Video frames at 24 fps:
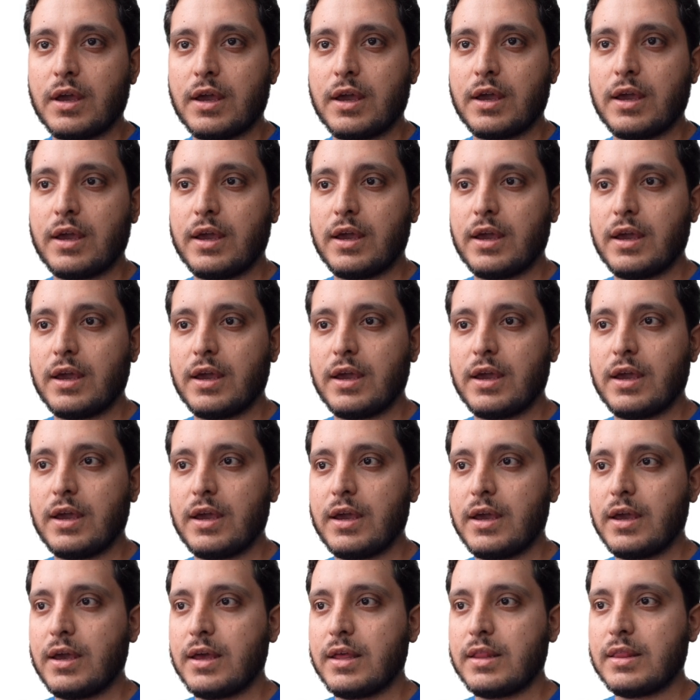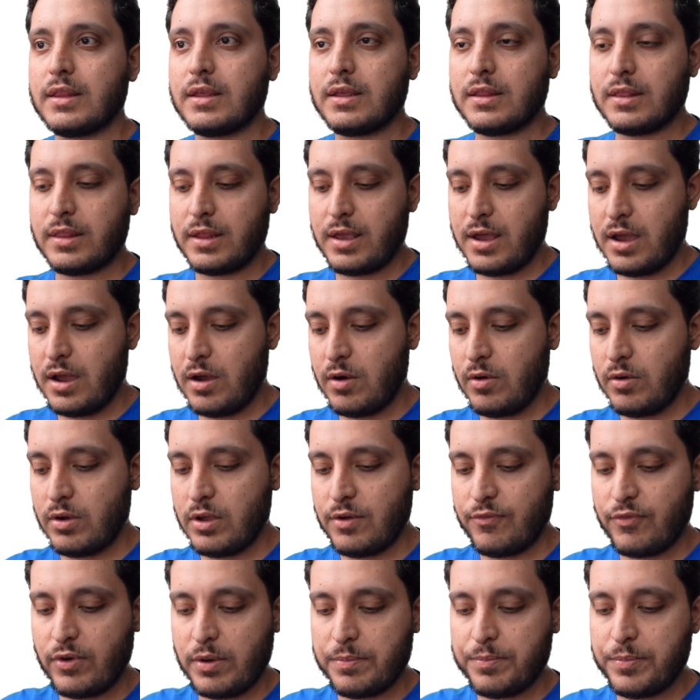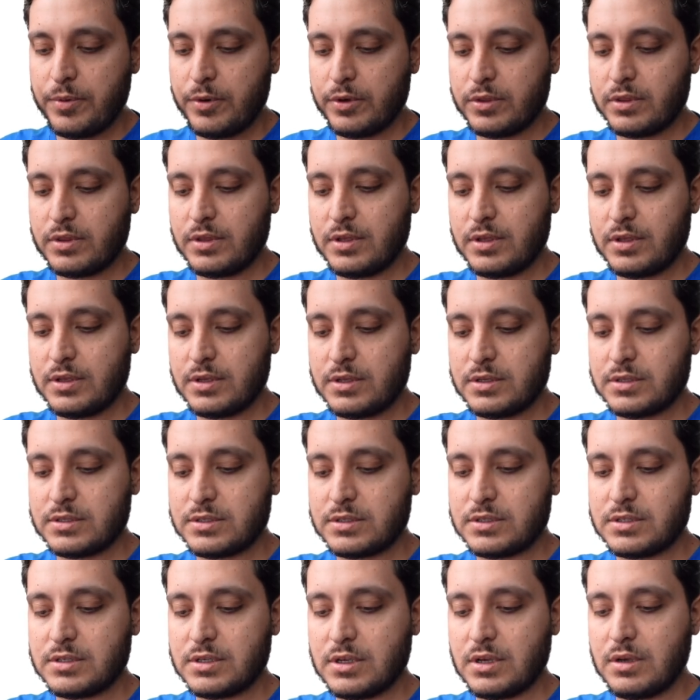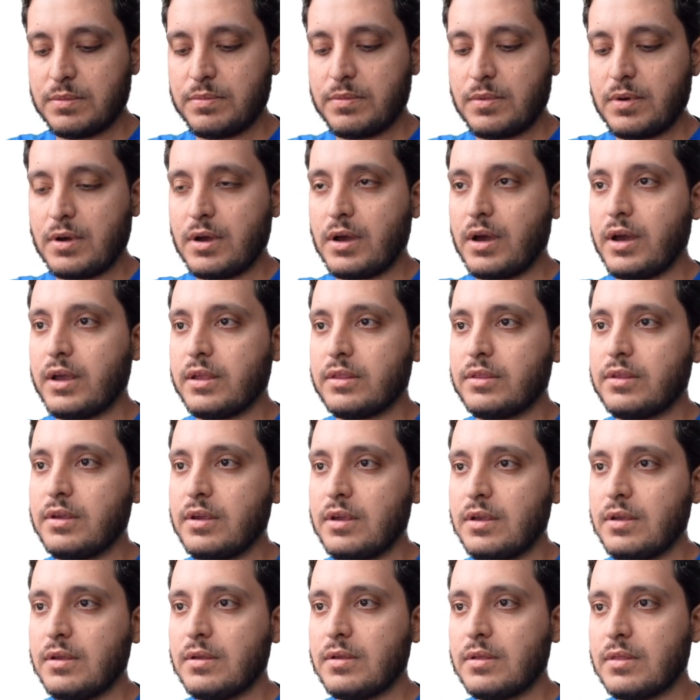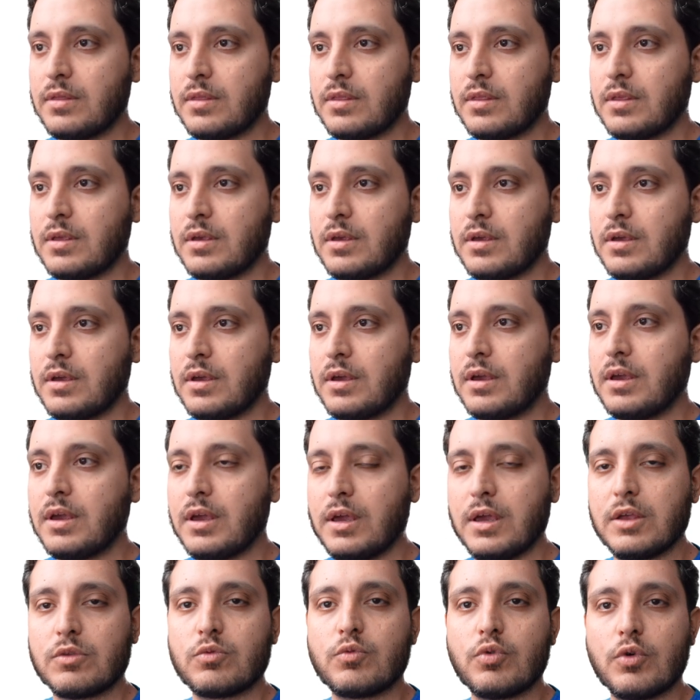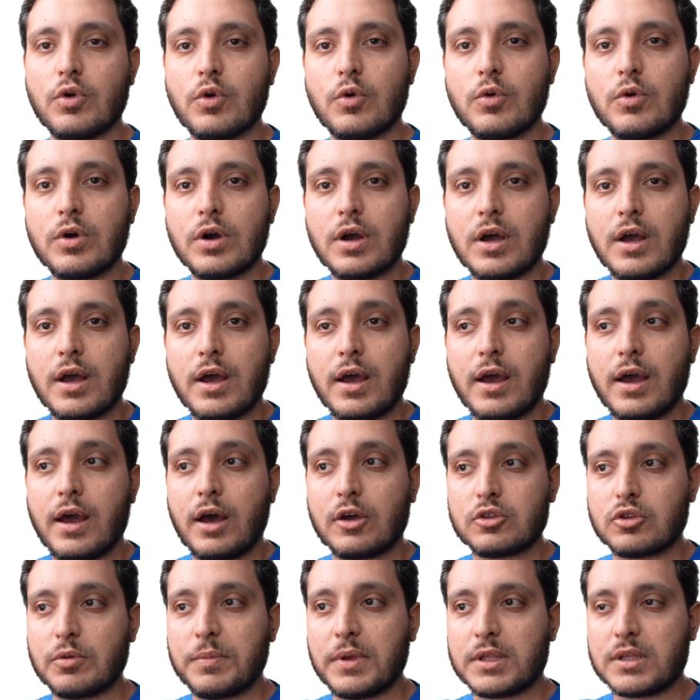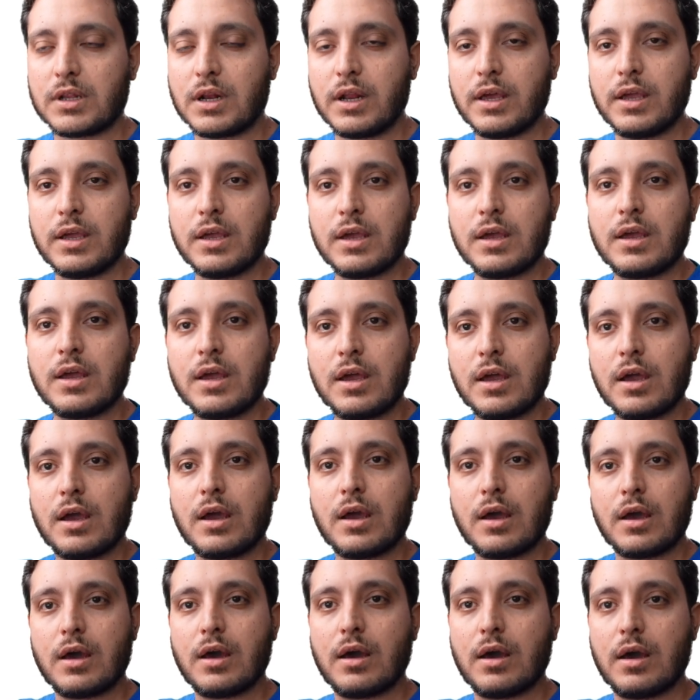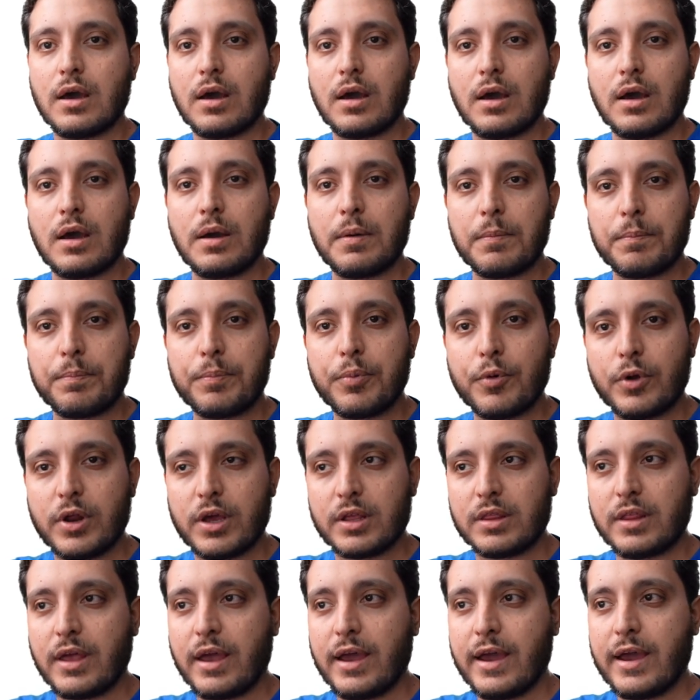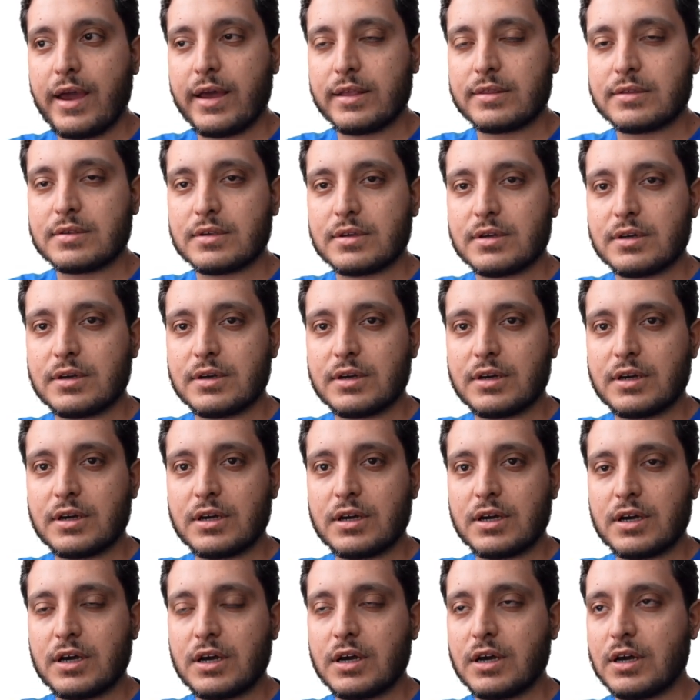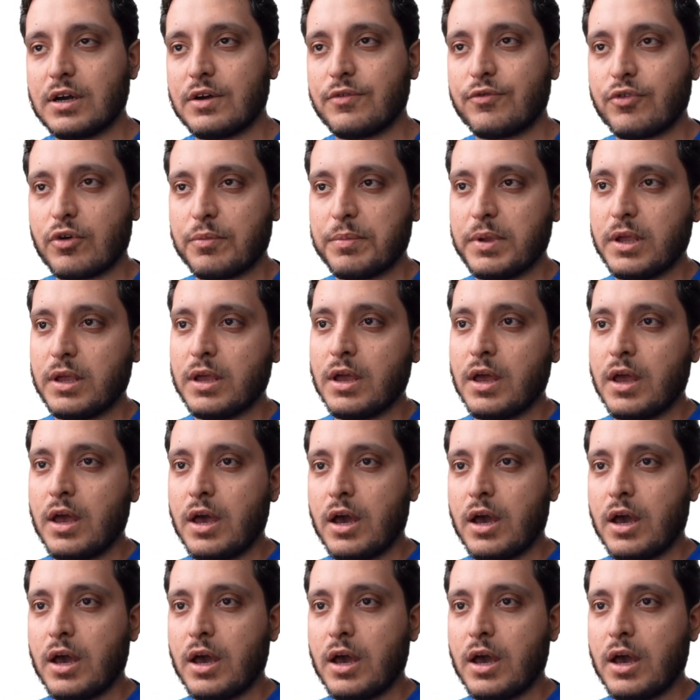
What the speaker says: And now if I put sub IT, it will automatically put it that for me.